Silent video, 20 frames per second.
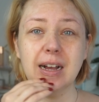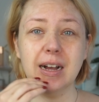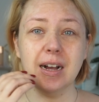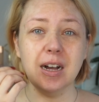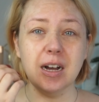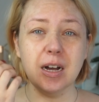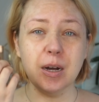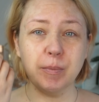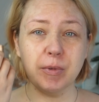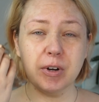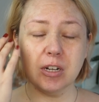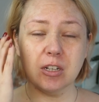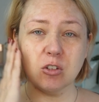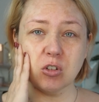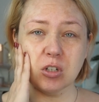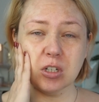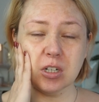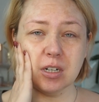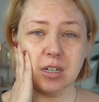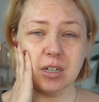My
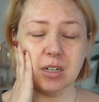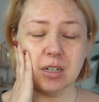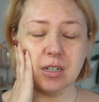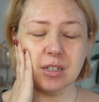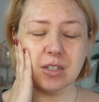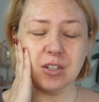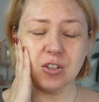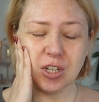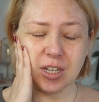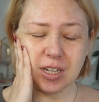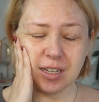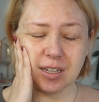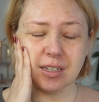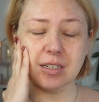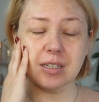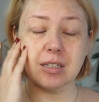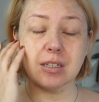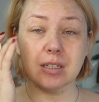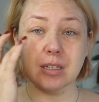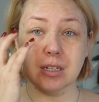
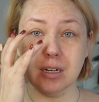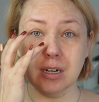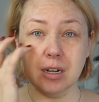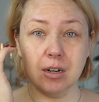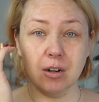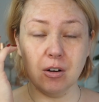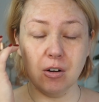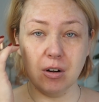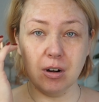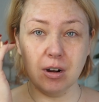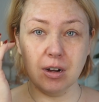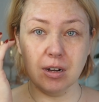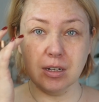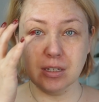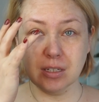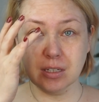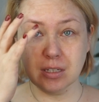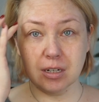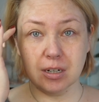cheeks, under eyes,